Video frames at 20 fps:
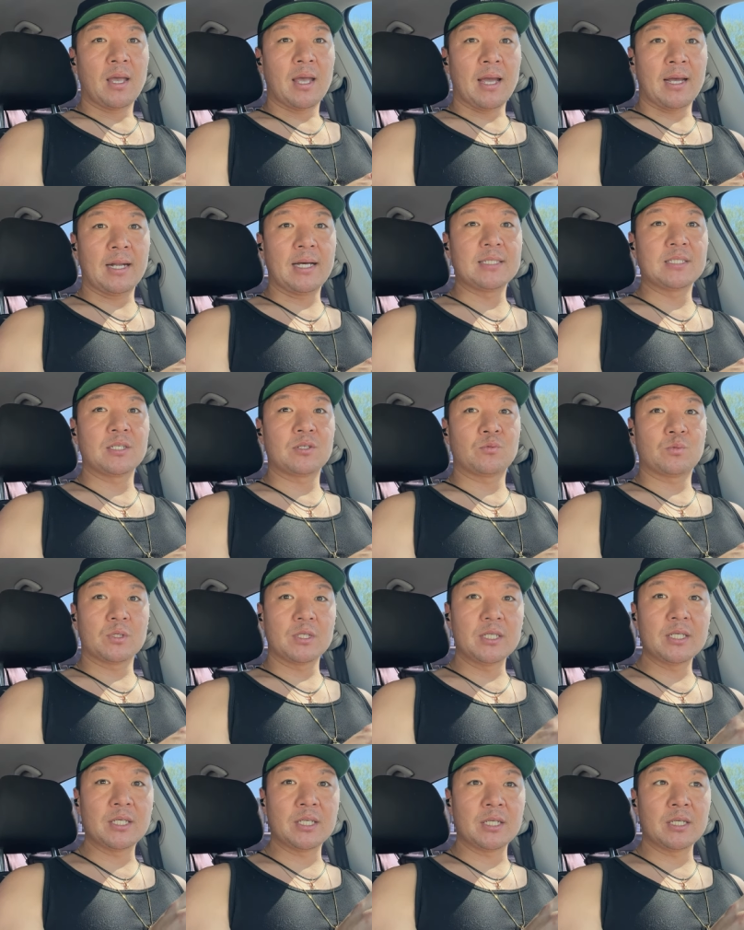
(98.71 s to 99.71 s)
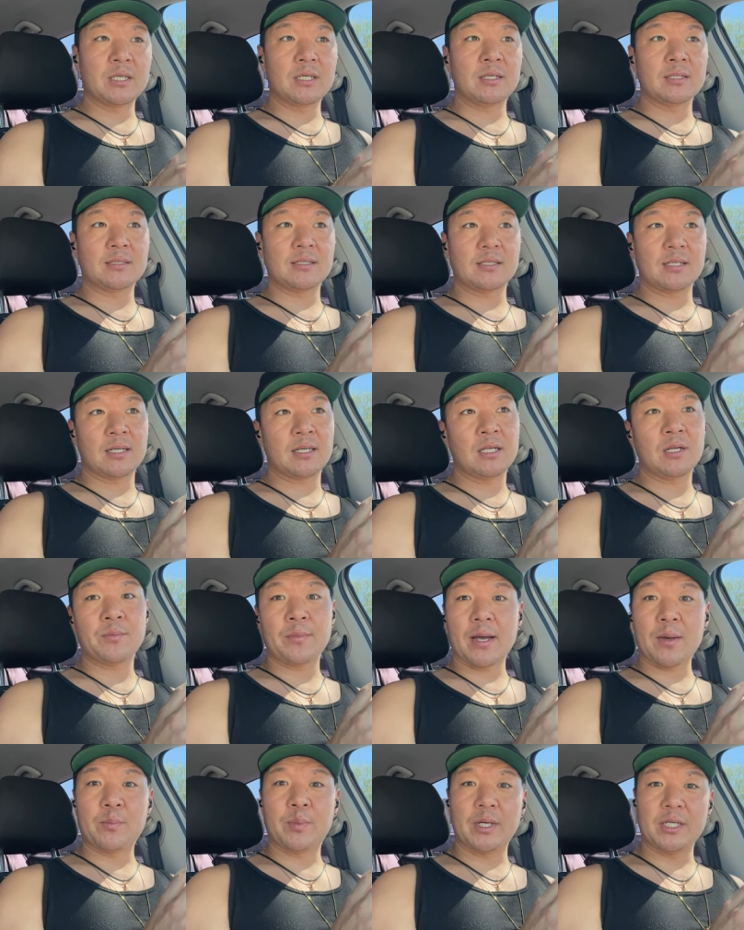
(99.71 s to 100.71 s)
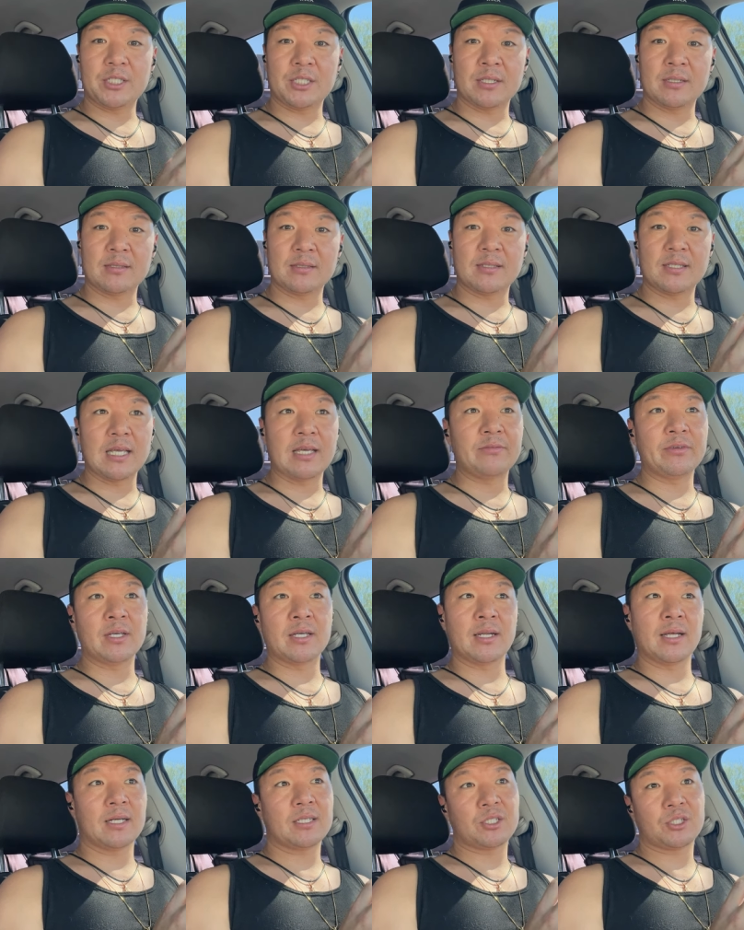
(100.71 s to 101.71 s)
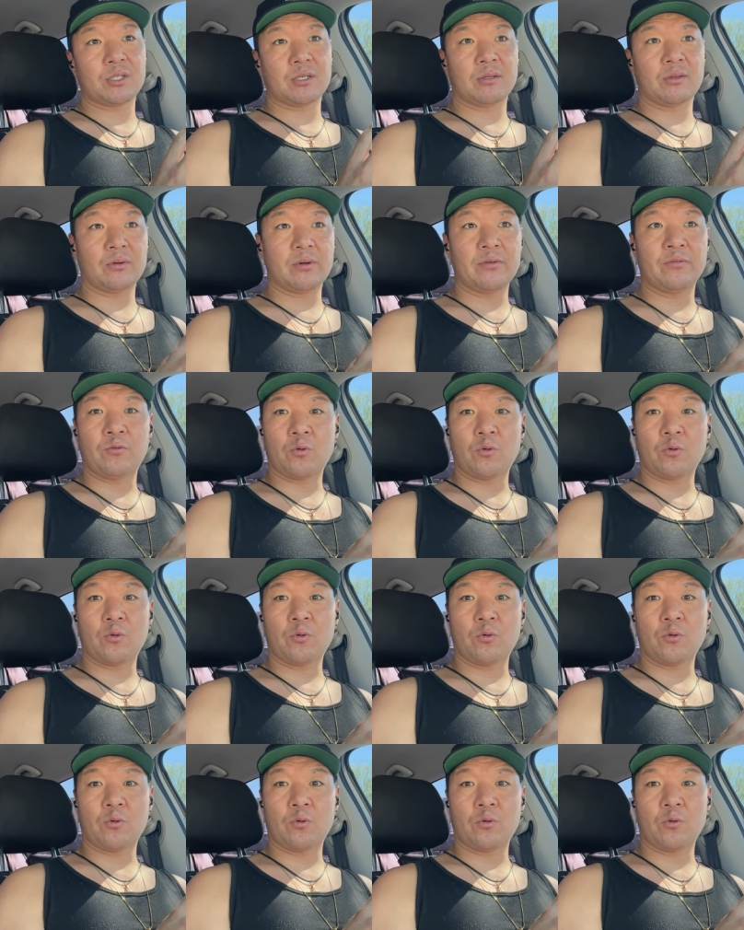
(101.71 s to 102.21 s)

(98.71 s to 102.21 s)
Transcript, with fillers: and I did really good sticking to my budget and saving an extra three,